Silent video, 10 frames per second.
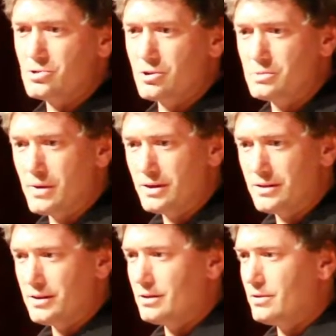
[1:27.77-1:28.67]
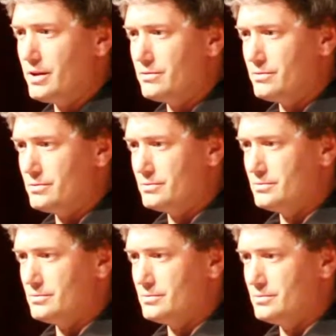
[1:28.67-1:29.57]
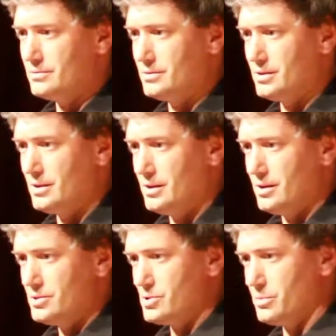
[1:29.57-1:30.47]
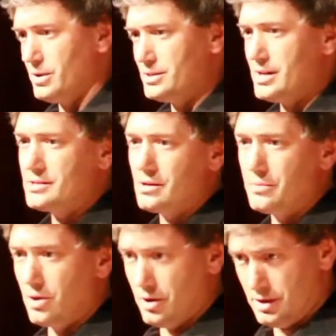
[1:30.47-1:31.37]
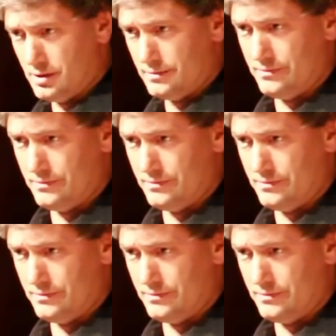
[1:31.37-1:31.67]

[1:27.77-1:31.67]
are expended at the end of life. So I'm going to test something on you.